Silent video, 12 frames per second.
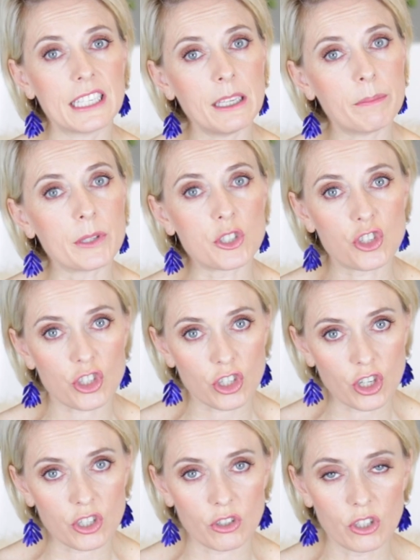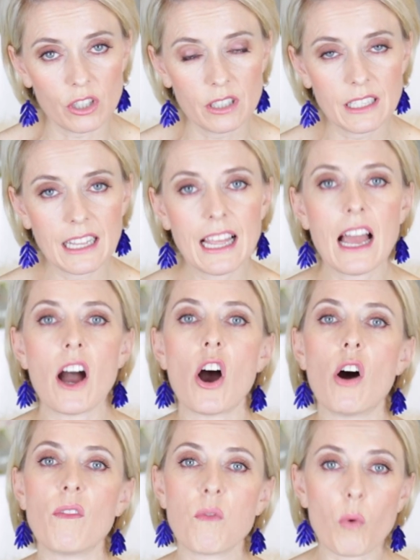keep a journal
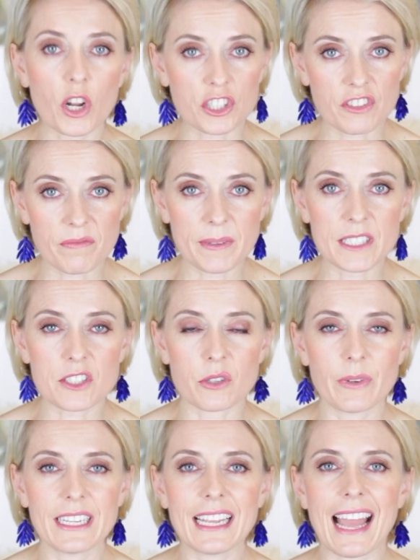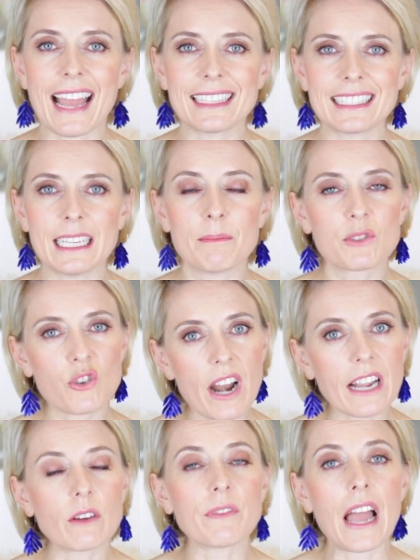of what you've been doing and keep
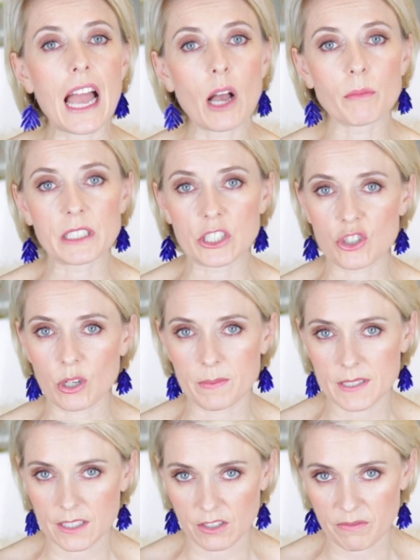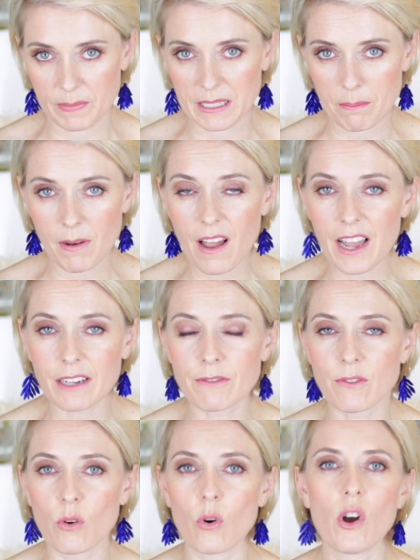track of how many jobs that you've been applying
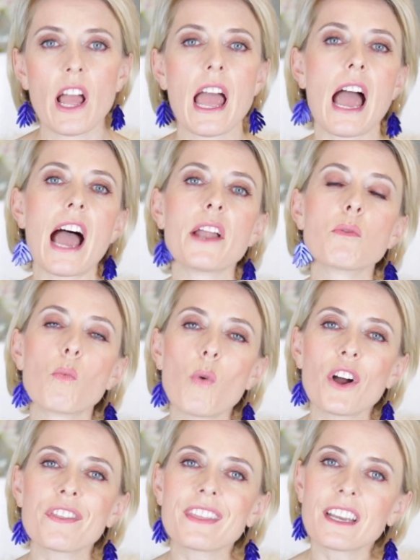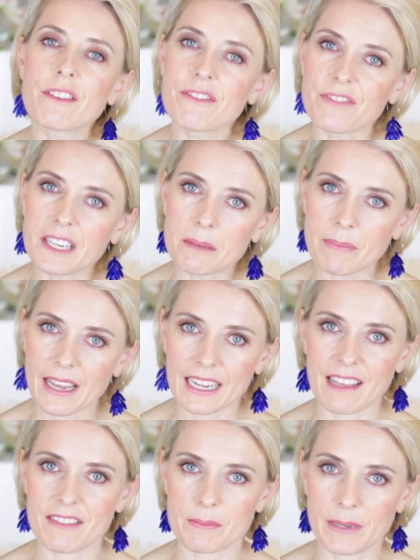for and what their feedback
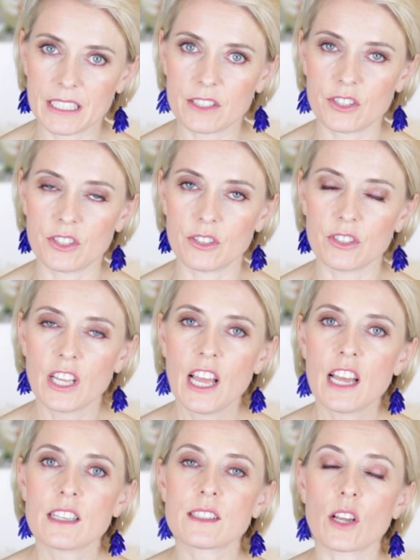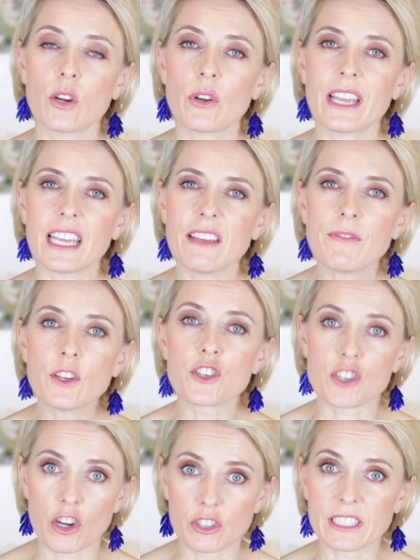has been to you. So if you
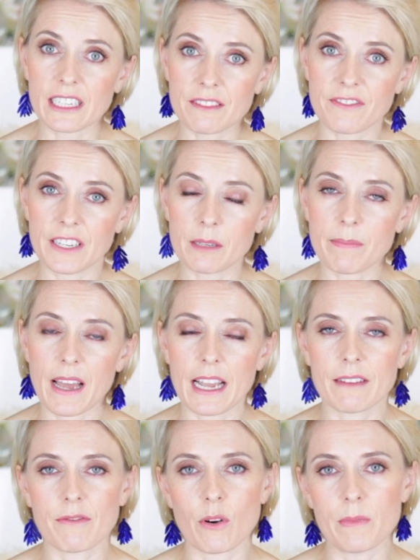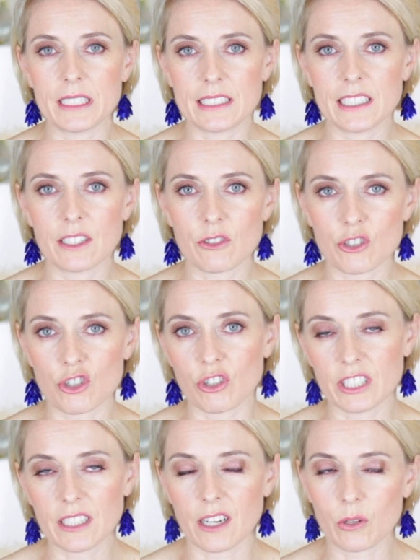don't get feedback from a Dear
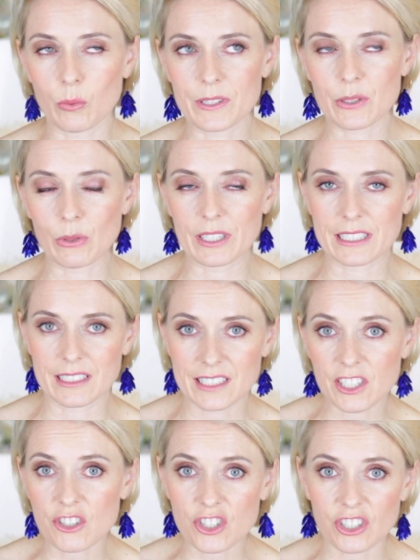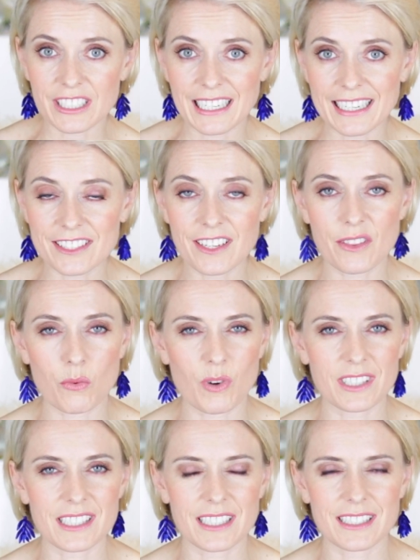Johnny, I always call it a Dear Johnny letter, the
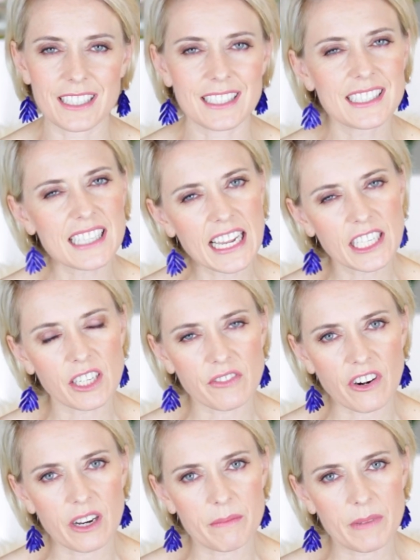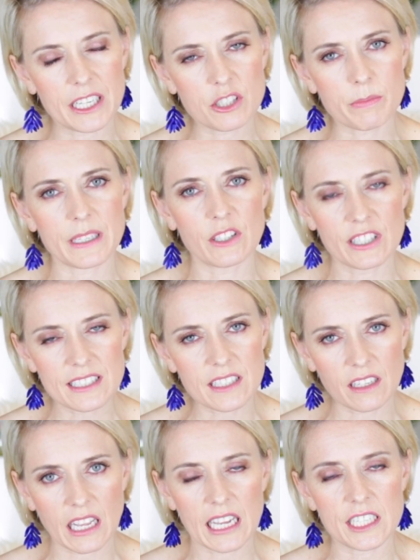ones that says, thank you very much, but on this
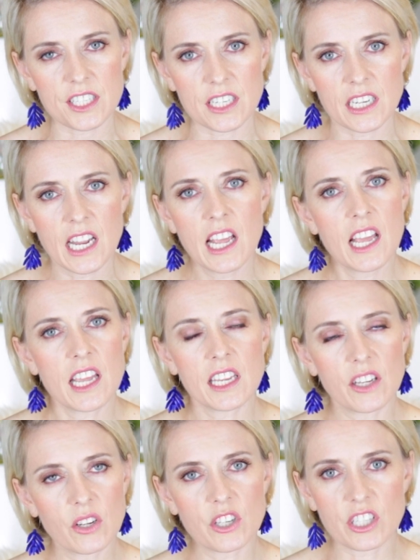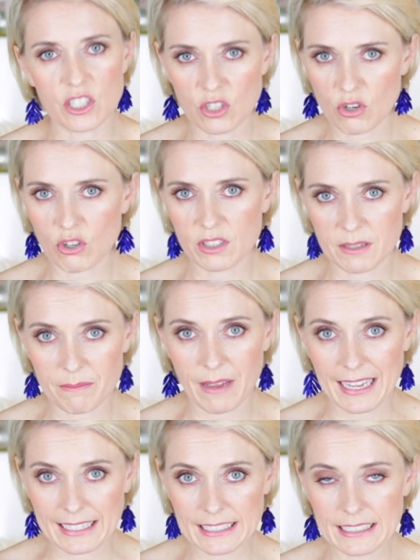occasion you did not
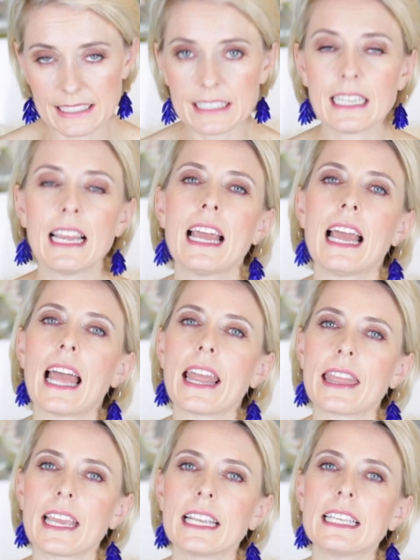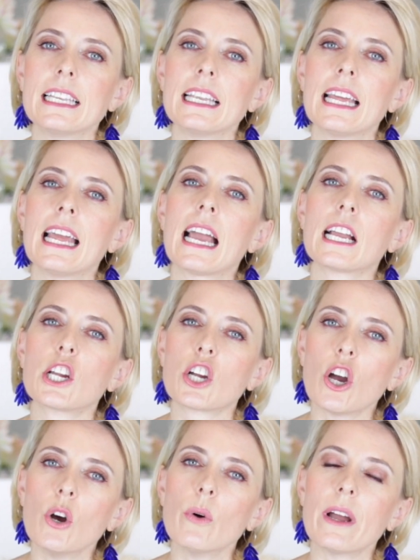make it, then
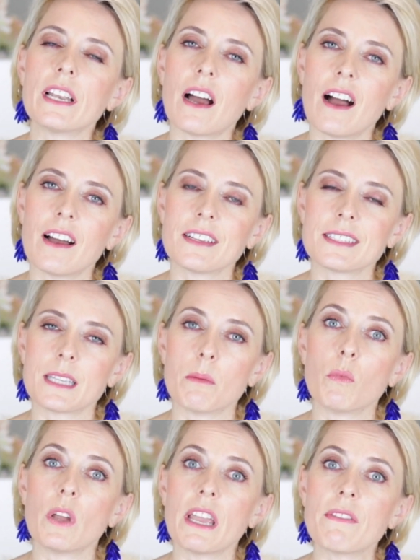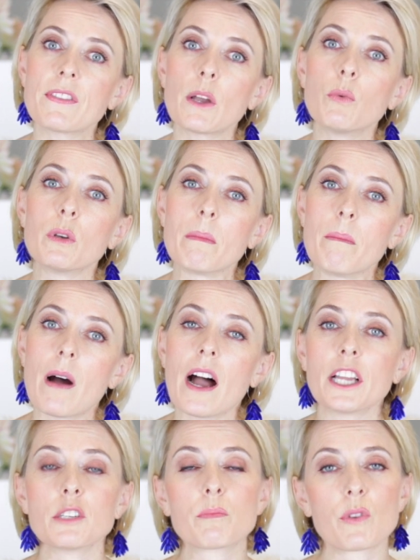go and ask them if they would
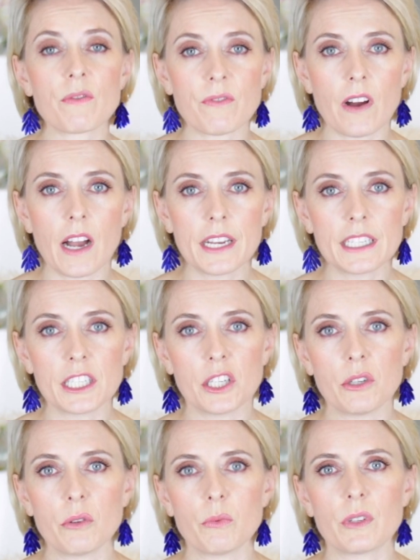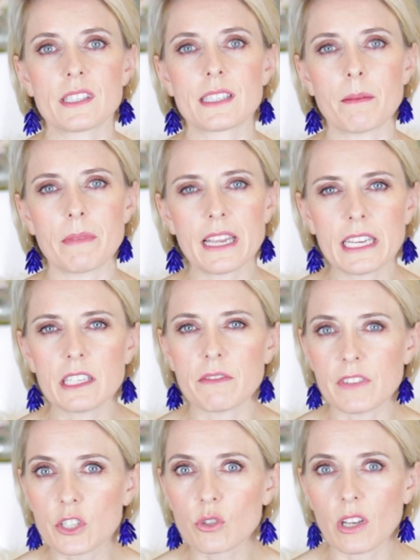mind providing you with some
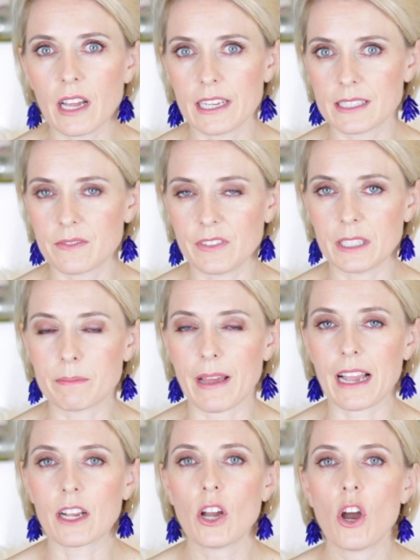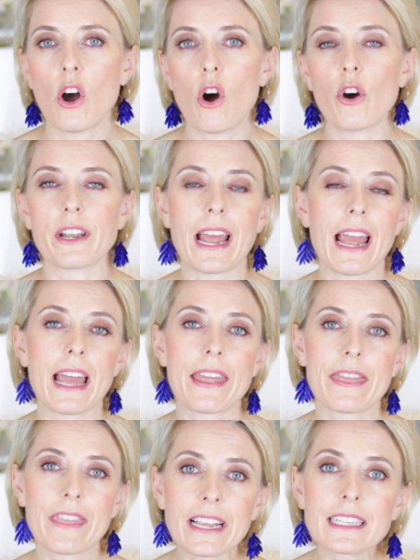individualized feedback on
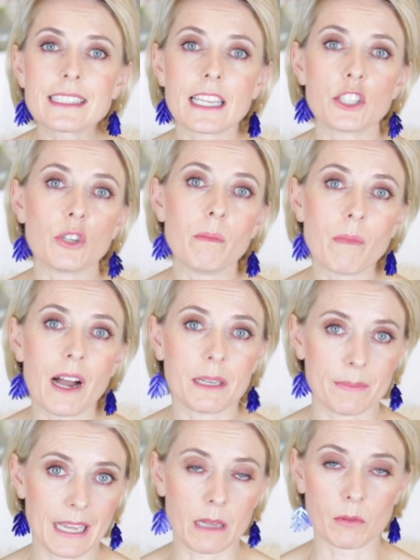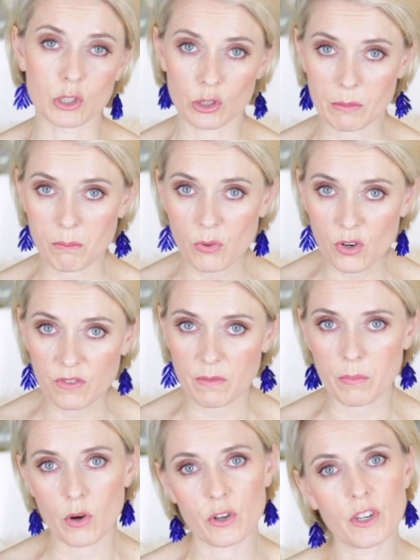things that you might be able to improve
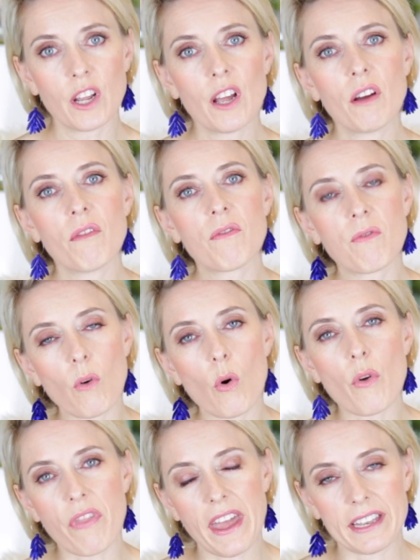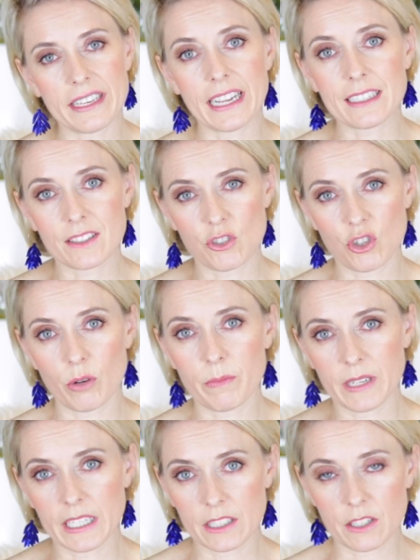upon for that next job
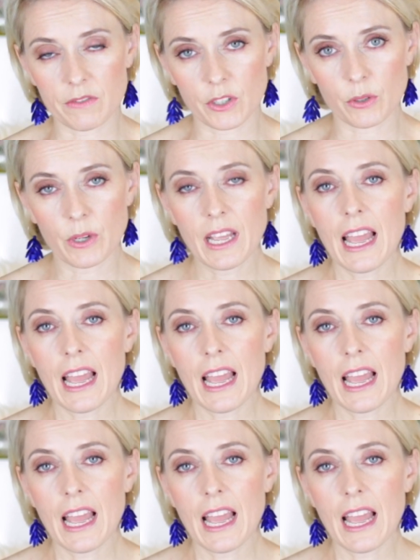interview.